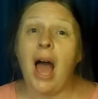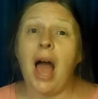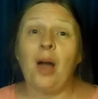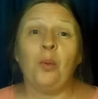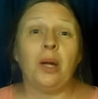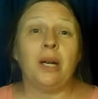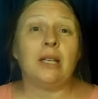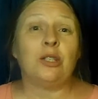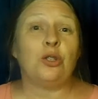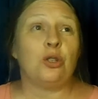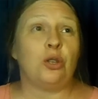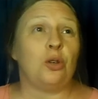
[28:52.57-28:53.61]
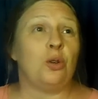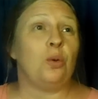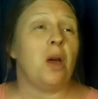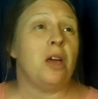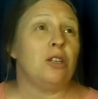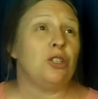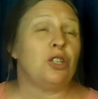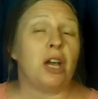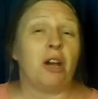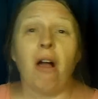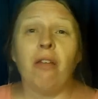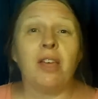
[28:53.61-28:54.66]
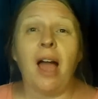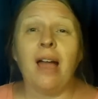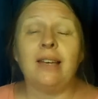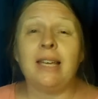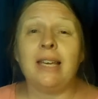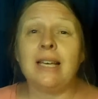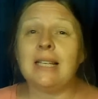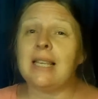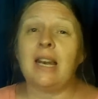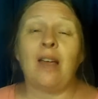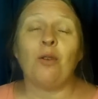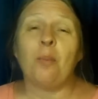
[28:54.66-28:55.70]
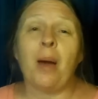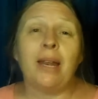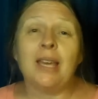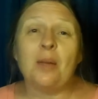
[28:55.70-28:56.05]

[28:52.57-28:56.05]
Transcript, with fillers: I want us to share all the ideas and everybody